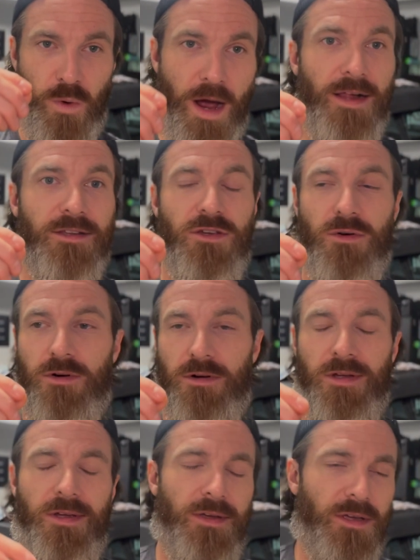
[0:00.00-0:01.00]
while
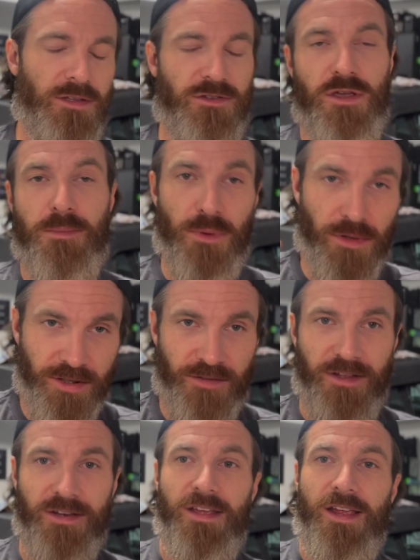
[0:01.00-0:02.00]
you're, so you
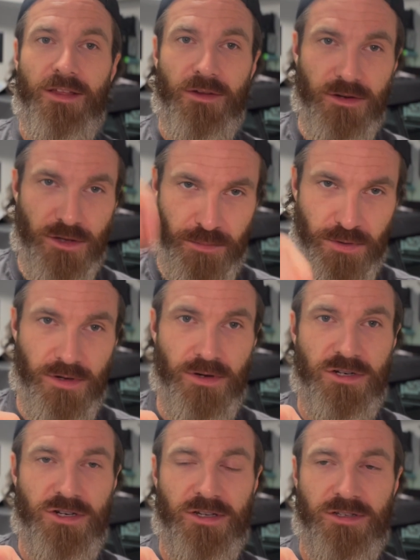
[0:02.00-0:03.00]
bolt everything together, you
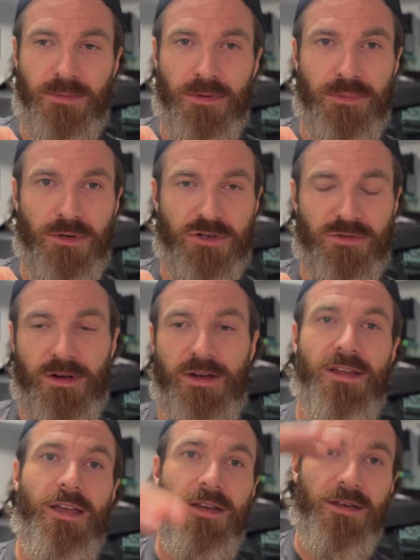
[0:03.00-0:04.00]
put your adjustable push
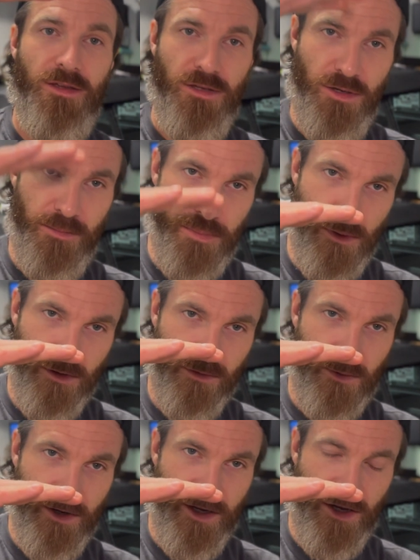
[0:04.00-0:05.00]
rod in, you
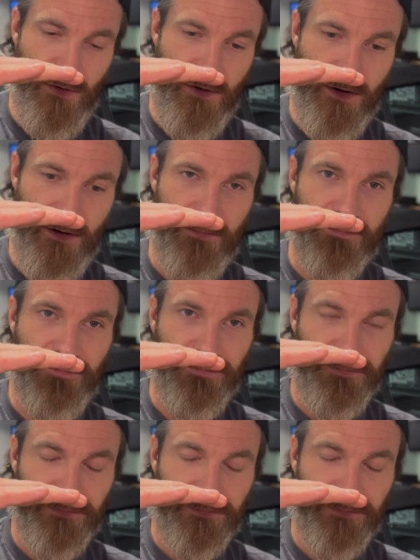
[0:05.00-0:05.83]
bolt one of your